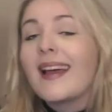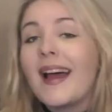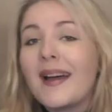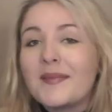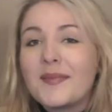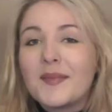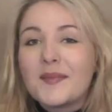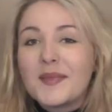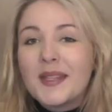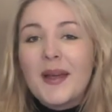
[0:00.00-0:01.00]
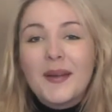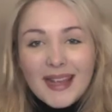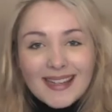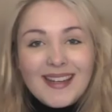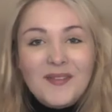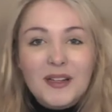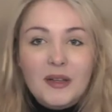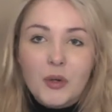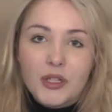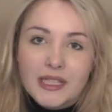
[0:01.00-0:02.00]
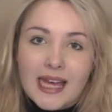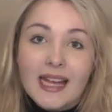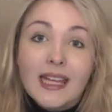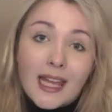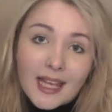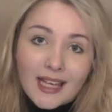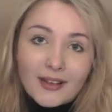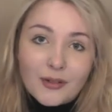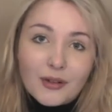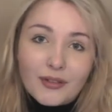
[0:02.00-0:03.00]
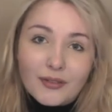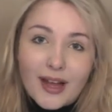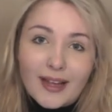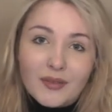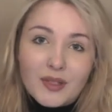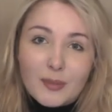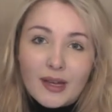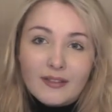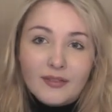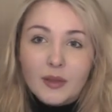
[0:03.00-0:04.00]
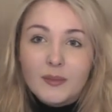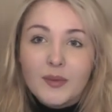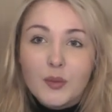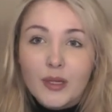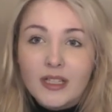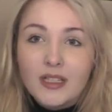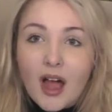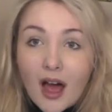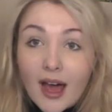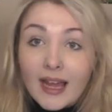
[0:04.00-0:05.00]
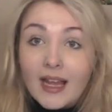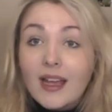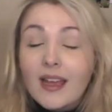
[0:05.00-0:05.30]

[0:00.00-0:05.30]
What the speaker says: So yeah, definitely watch that if you're a fan of spy films, which I